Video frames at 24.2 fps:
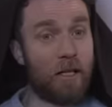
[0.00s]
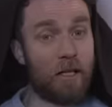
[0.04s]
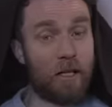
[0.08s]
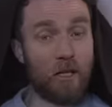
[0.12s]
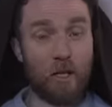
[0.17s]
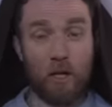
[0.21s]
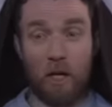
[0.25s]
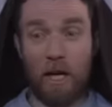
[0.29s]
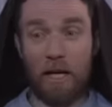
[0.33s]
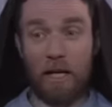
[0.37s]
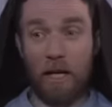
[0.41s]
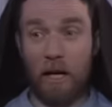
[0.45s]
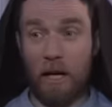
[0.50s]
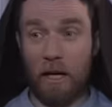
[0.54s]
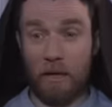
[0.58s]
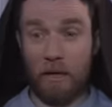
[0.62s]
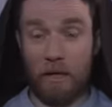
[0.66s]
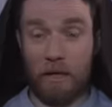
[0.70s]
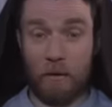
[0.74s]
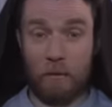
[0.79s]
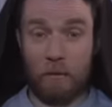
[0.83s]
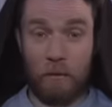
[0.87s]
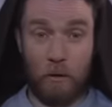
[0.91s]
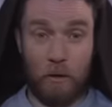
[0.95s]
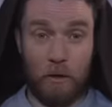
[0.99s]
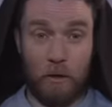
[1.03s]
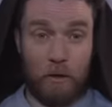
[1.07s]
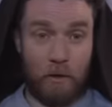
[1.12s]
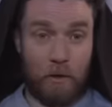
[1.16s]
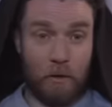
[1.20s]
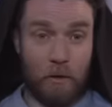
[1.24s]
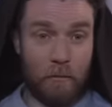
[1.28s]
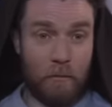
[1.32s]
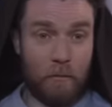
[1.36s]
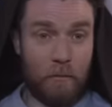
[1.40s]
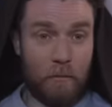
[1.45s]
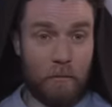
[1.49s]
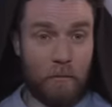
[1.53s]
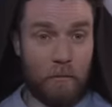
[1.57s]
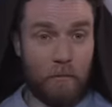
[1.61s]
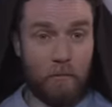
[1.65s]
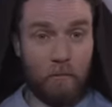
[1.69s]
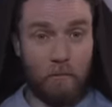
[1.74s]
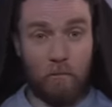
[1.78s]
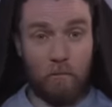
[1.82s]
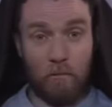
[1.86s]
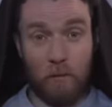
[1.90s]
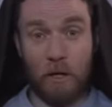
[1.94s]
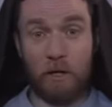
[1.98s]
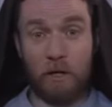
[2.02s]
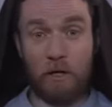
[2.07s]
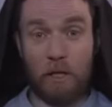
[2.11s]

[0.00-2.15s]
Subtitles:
a Jedi at this point. And